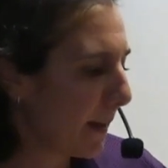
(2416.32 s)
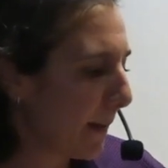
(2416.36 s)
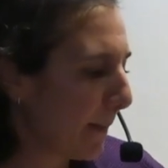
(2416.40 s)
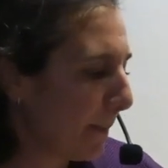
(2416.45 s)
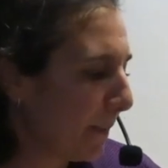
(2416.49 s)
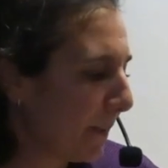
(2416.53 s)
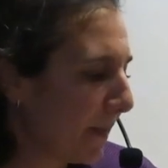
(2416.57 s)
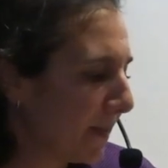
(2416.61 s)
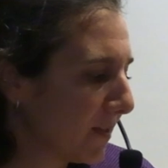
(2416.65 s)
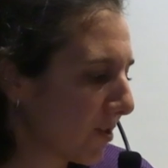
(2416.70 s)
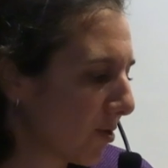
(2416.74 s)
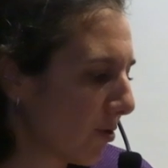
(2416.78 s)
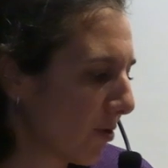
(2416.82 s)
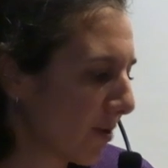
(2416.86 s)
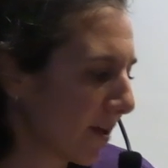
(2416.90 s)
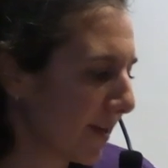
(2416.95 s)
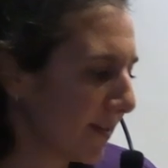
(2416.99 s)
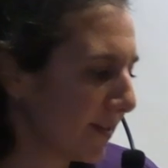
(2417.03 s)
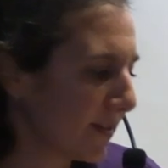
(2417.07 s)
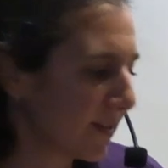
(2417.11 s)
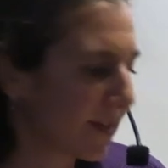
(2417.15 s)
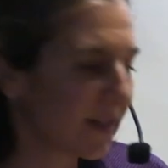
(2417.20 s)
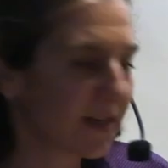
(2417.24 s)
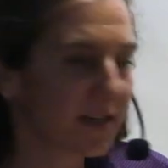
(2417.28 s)
This
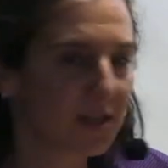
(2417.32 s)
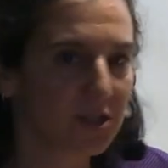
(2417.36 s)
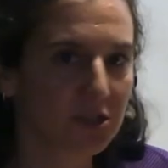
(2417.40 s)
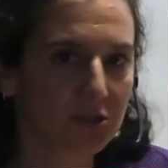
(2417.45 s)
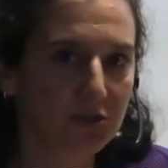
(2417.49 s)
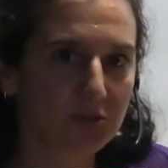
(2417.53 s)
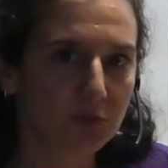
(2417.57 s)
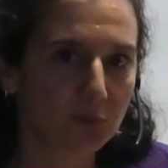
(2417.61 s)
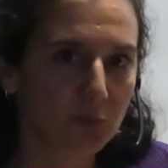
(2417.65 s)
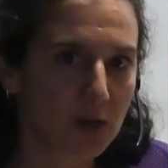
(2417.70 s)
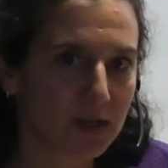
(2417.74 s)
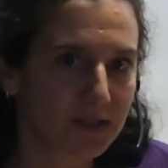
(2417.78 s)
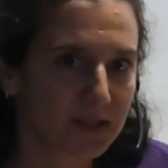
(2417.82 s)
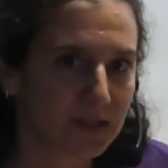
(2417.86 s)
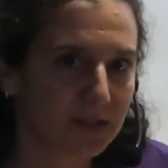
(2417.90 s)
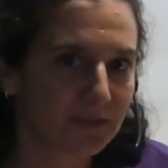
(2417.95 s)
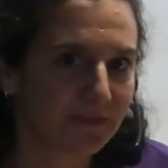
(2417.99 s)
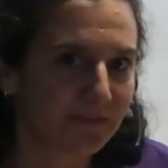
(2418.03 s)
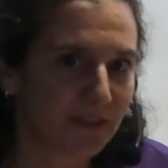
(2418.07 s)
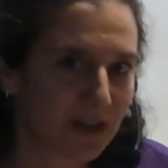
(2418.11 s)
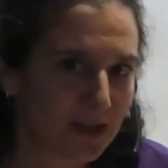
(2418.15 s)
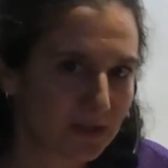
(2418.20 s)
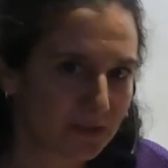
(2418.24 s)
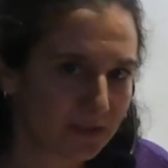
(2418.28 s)
organization was
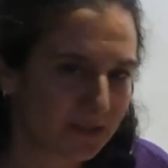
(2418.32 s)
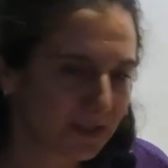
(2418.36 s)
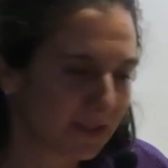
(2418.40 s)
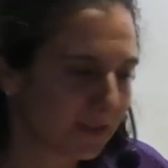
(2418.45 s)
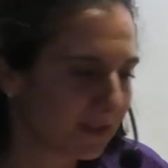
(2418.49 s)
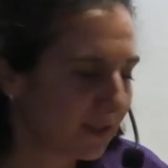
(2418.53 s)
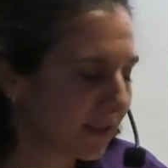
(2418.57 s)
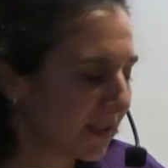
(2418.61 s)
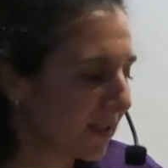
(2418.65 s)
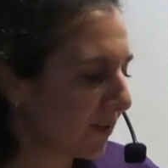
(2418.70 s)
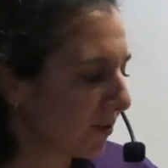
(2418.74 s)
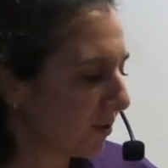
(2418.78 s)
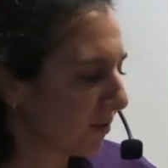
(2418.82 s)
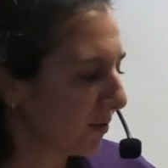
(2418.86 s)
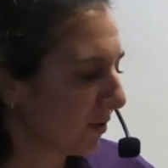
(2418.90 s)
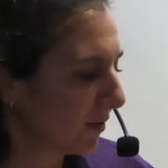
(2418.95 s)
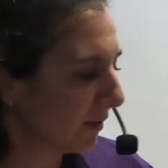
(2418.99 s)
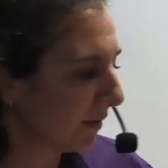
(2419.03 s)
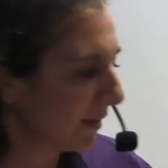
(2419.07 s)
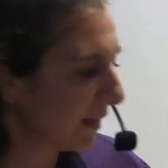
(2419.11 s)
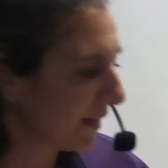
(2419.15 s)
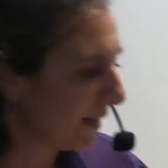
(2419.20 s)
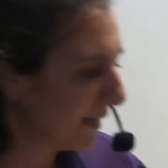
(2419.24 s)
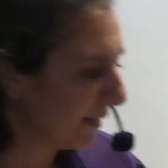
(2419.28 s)
founded
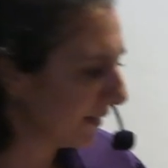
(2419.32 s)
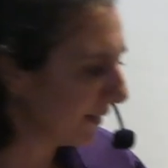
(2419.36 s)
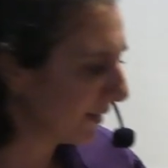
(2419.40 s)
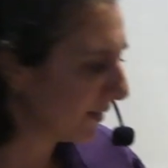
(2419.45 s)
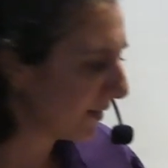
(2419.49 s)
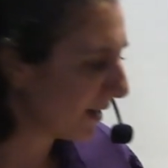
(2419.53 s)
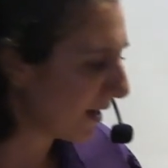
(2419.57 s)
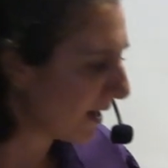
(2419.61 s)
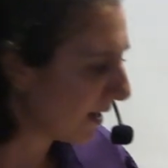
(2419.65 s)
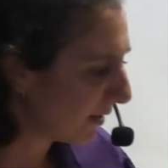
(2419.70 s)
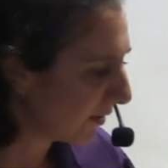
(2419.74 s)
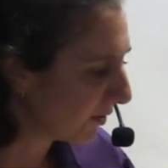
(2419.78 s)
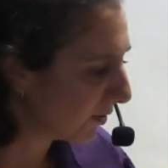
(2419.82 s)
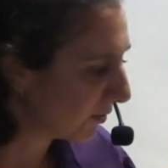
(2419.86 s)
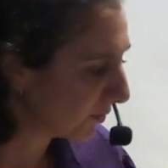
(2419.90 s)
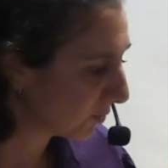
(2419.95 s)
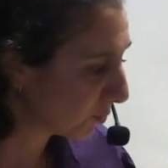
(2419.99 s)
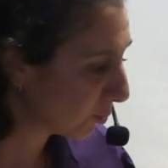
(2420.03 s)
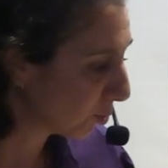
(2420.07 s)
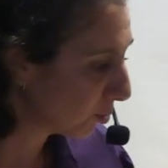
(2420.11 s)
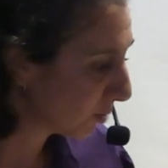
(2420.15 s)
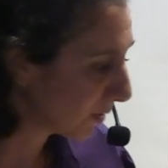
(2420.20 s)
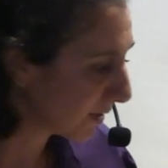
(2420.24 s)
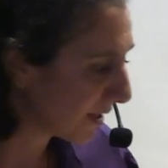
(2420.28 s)
in
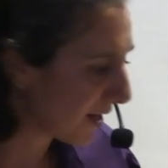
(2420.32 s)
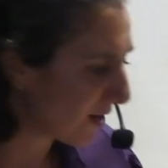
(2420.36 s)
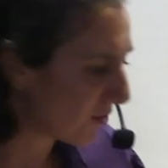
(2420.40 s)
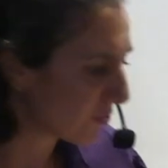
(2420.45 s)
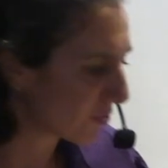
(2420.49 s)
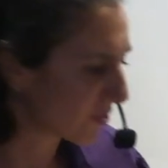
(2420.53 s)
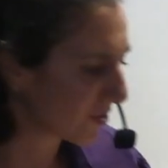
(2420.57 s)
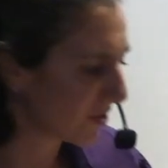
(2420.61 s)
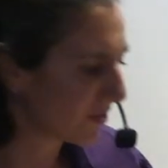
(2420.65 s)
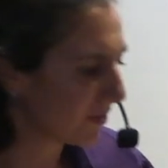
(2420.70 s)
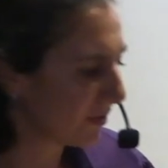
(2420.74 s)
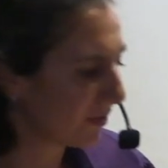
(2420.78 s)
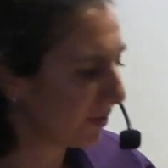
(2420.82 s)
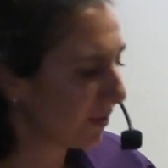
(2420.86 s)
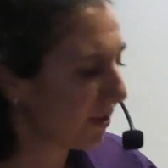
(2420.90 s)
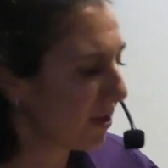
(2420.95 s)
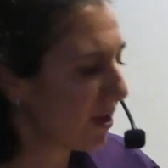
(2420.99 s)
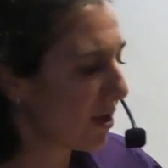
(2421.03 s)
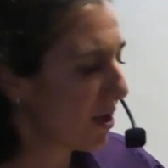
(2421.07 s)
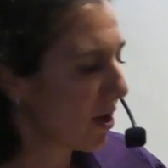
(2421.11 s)
2000